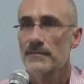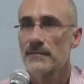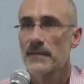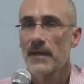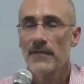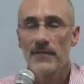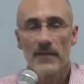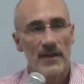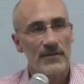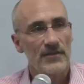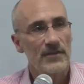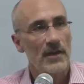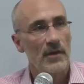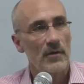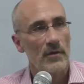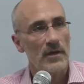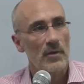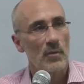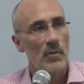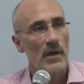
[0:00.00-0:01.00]
And that's
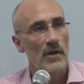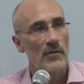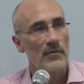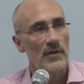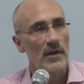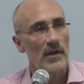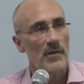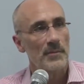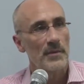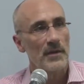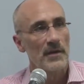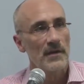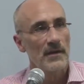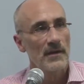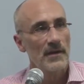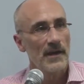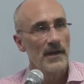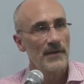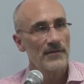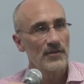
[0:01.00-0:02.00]
how he wound up
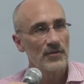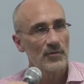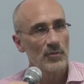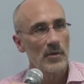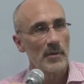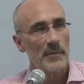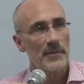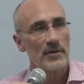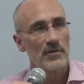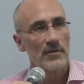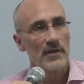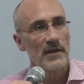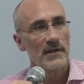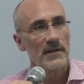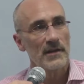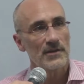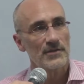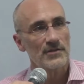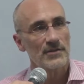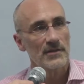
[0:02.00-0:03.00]
at the
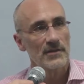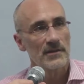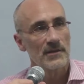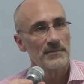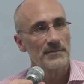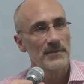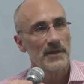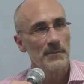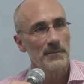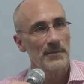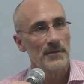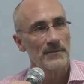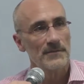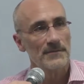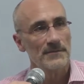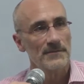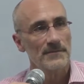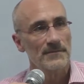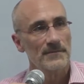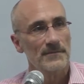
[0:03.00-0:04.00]
Swaminarayanakshara temple.
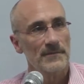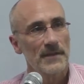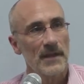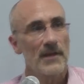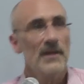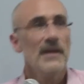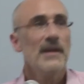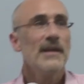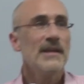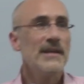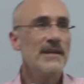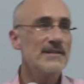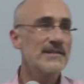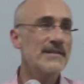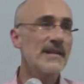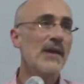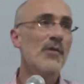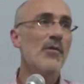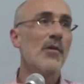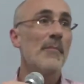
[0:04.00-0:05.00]
Now, he's
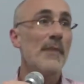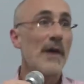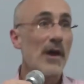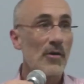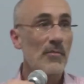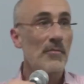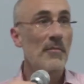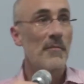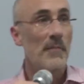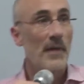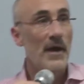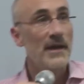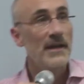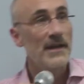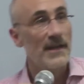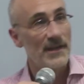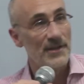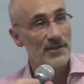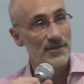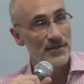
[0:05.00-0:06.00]
now about my
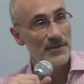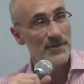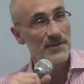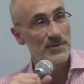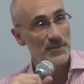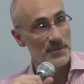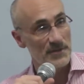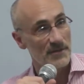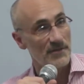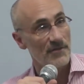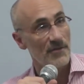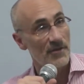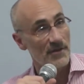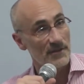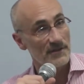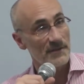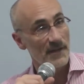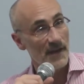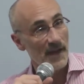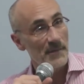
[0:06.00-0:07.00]
age, so this was a
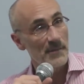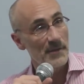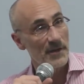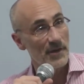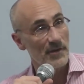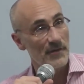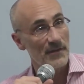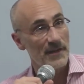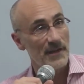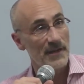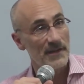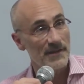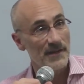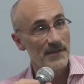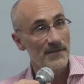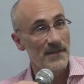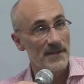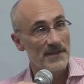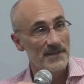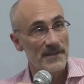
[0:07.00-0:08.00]
long time ago that he
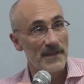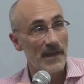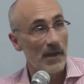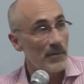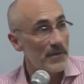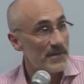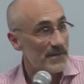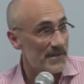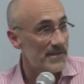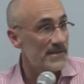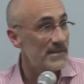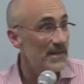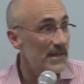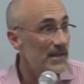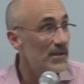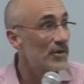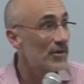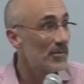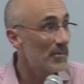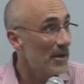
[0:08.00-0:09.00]
did this, and now he's a
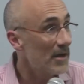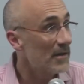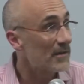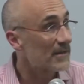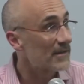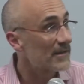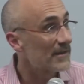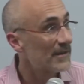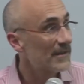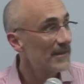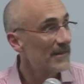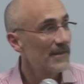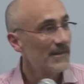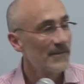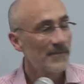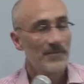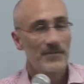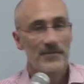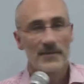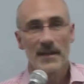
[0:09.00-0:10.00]
senior monk
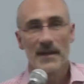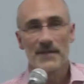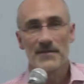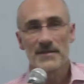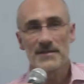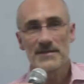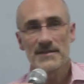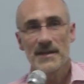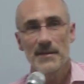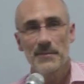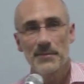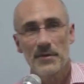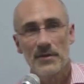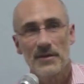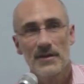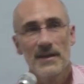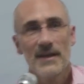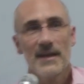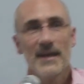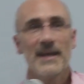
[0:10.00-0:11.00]
at this temple.
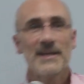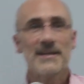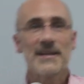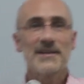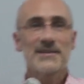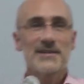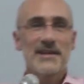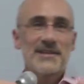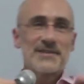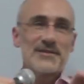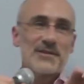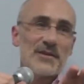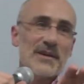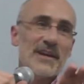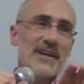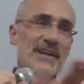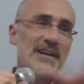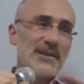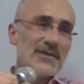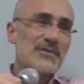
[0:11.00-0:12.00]
And
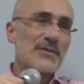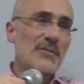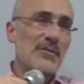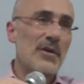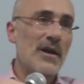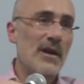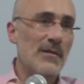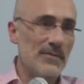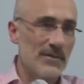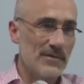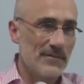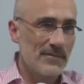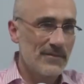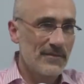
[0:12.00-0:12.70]
so here's the problem.